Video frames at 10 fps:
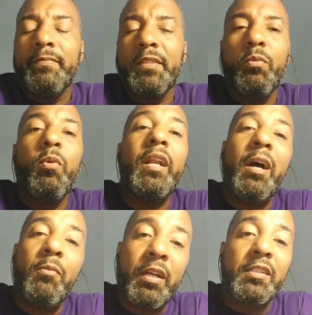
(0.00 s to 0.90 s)
what I
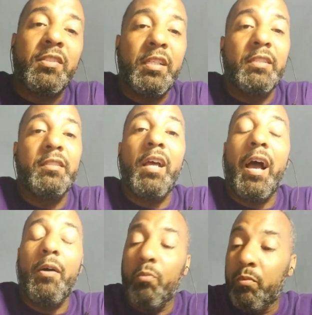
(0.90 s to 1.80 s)
want to see,
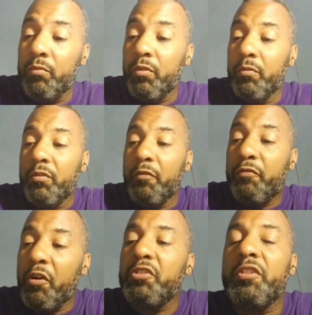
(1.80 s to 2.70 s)
the
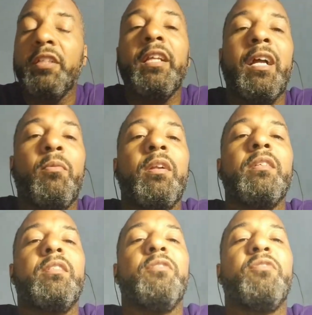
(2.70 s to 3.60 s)
first thing that I want to
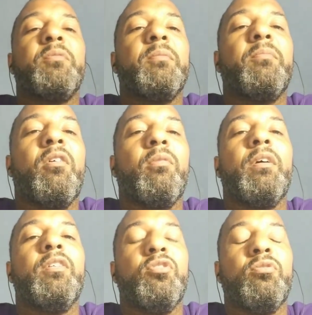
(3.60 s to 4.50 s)
see from Tim Hardaway
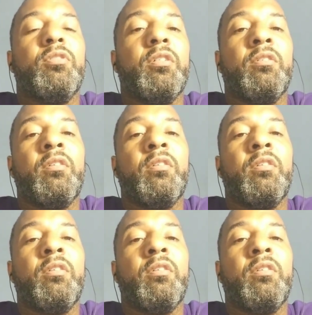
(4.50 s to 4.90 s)
Jr.